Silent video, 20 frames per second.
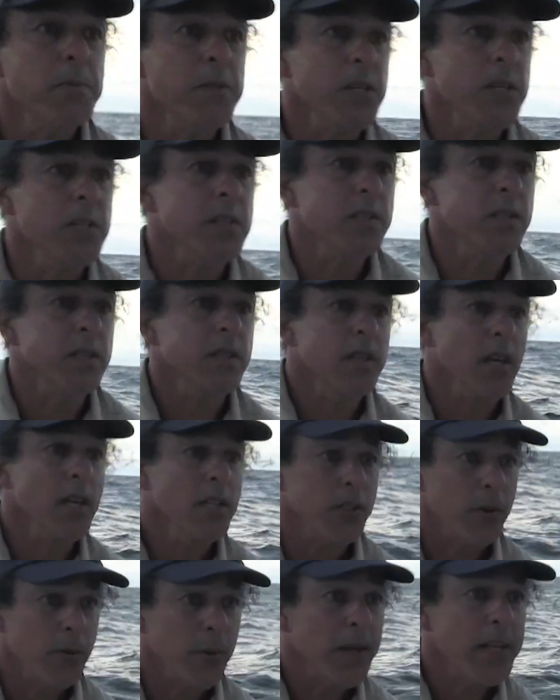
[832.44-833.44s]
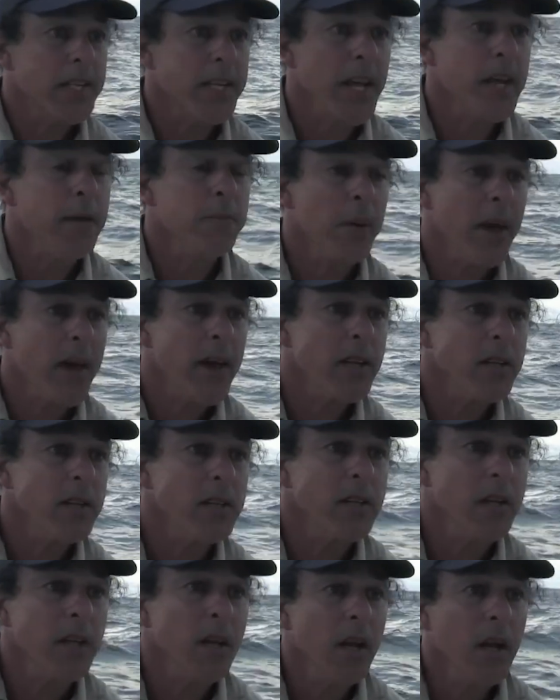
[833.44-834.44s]
is get your rig down pat.
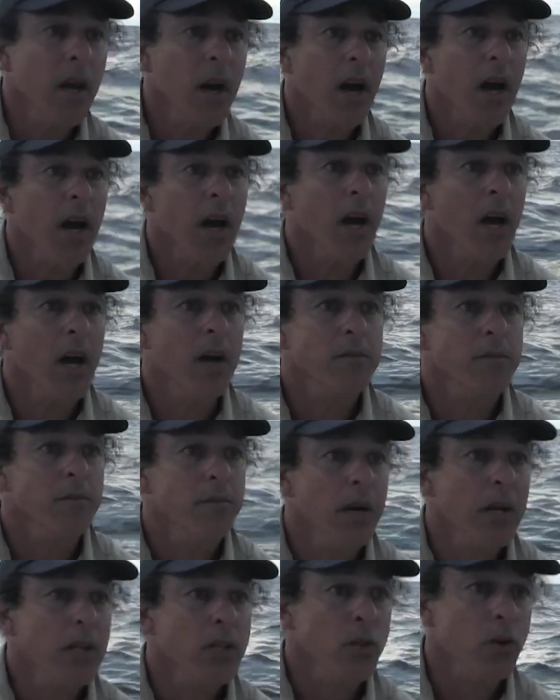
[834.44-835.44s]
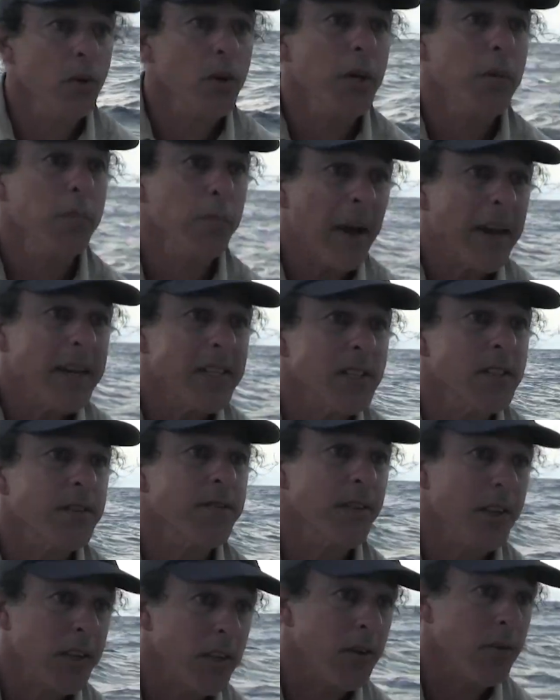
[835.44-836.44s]
Make sure your baits
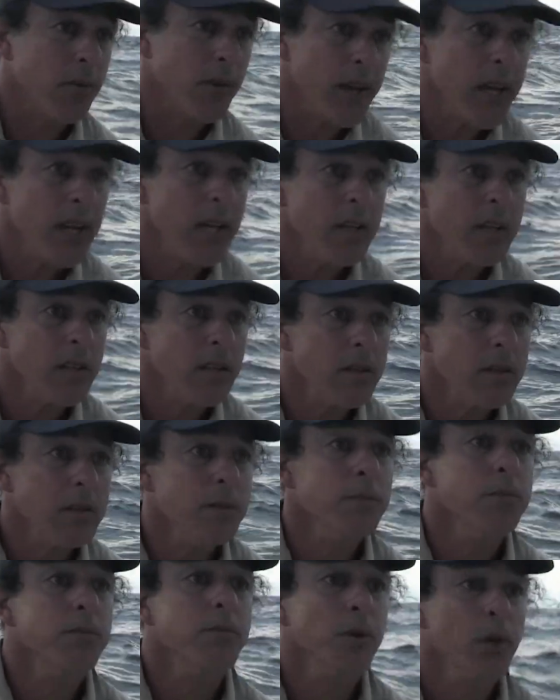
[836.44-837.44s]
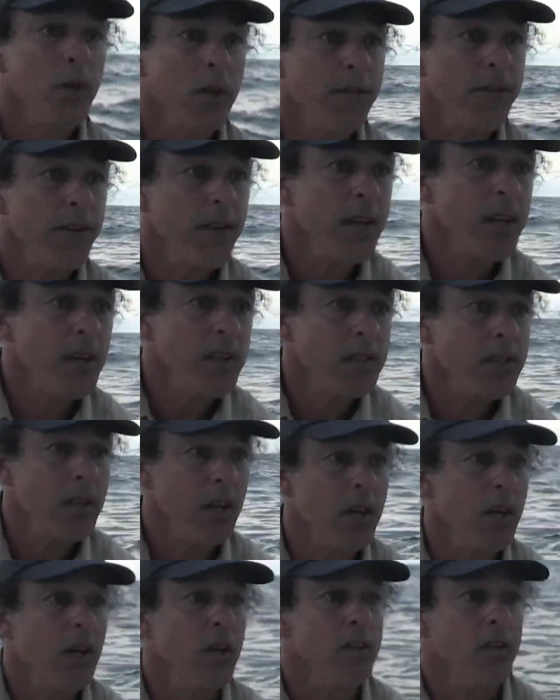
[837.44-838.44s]
fit your rig beautifully so
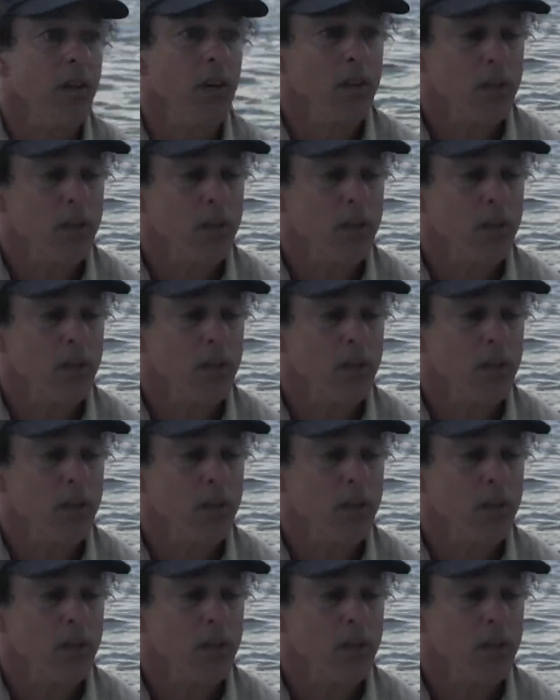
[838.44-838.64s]
you've got no